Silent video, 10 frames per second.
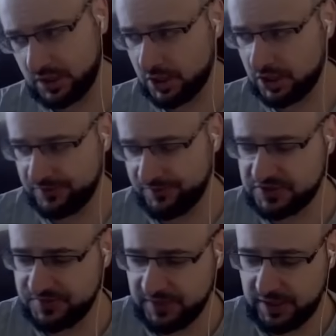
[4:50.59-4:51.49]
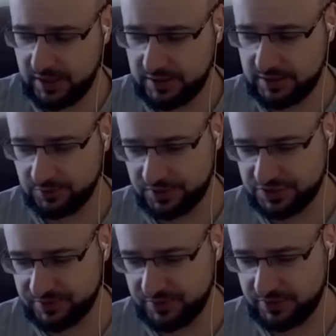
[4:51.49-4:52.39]
The first thing I did with
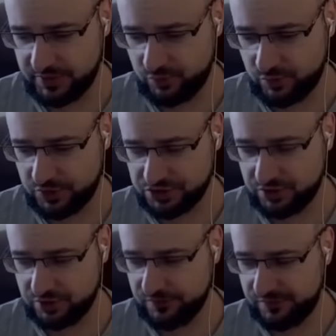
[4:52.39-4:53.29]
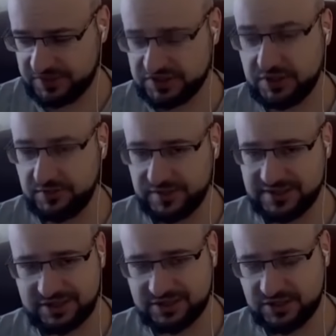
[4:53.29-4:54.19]
this build was fix the
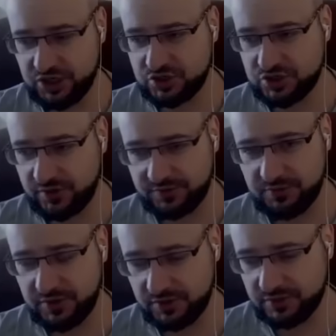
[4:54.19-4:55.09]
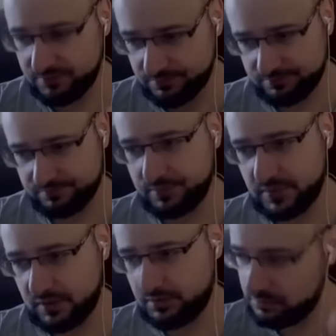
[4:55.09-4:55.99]
defenses issues of the build.
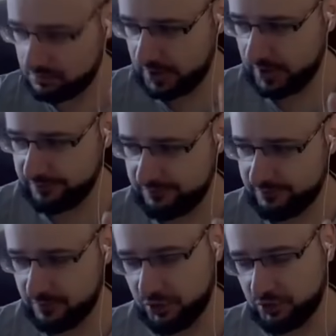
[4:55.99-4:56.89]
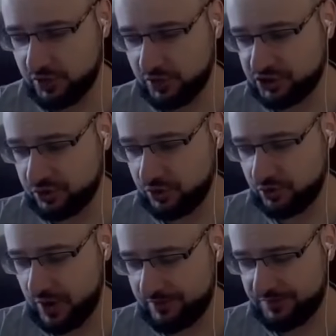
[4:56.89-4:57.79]
I'm not gonna show
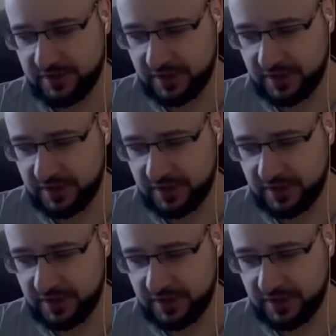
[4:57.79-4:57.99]
you everything I've